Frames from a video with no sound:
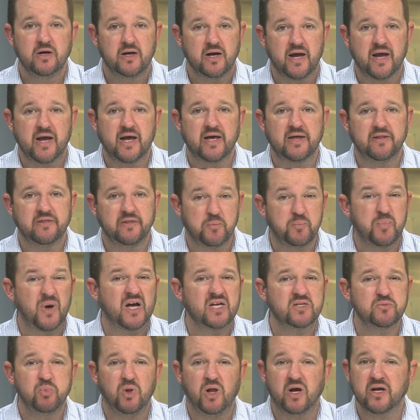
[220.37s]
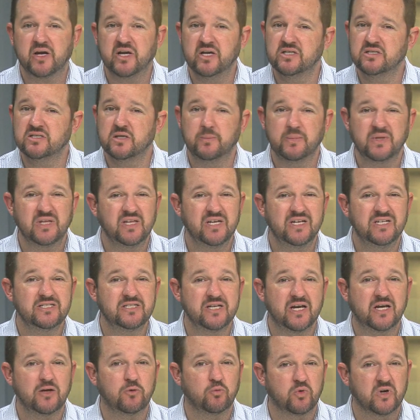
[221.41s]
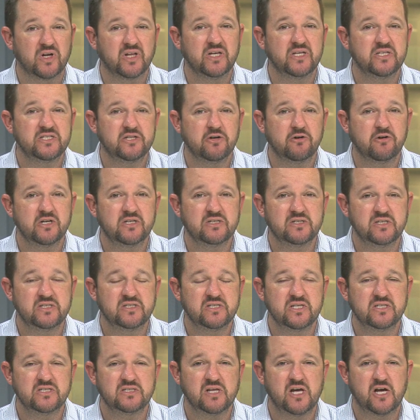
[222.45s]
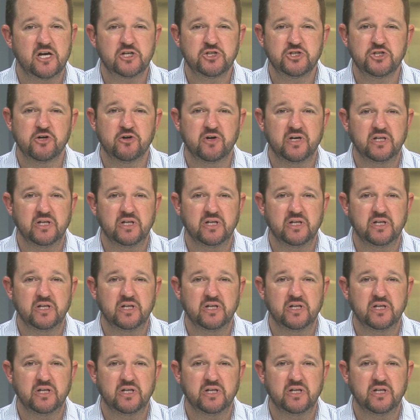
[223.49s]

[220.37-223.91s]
And the pass blocking is something that he's taken really seriously since last year.